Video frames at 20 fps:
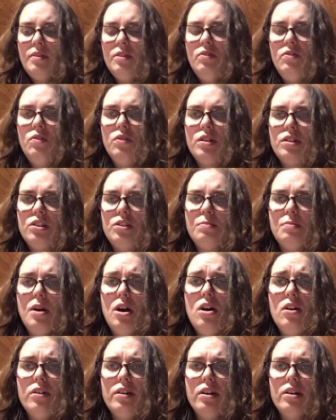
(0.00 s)
For
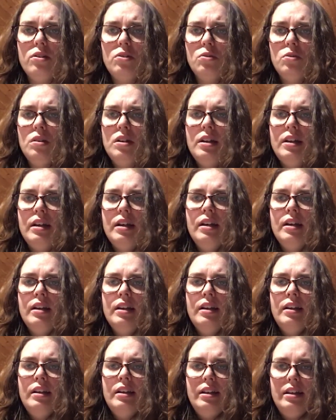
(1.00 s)
tomorrow,
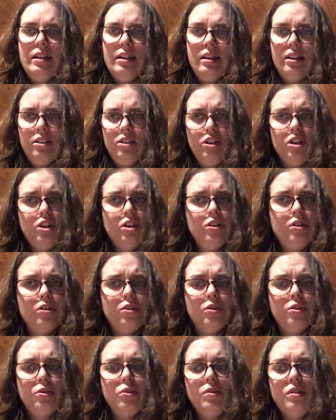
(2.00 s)
he
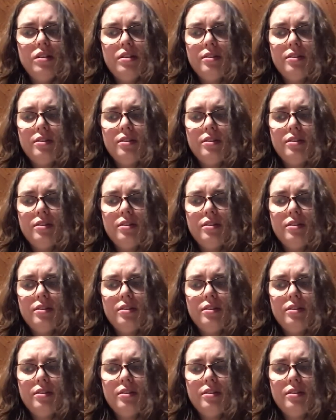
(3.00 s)
knew